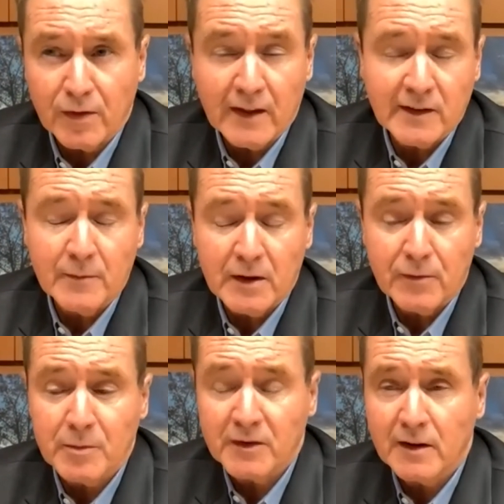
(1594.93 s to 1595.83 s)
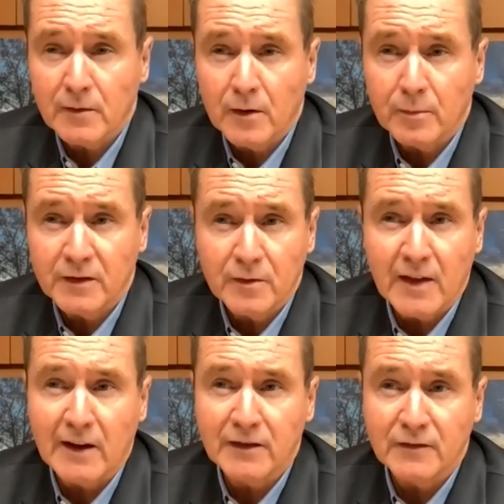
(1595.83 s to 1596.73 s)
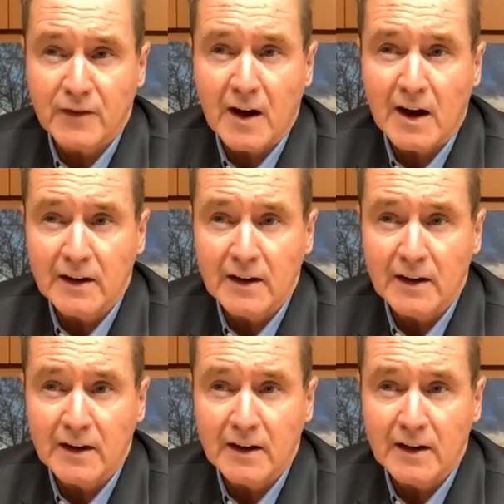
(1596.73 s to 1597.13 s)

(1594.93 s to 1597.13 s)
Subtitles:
Last time we had 3% growth was 2005.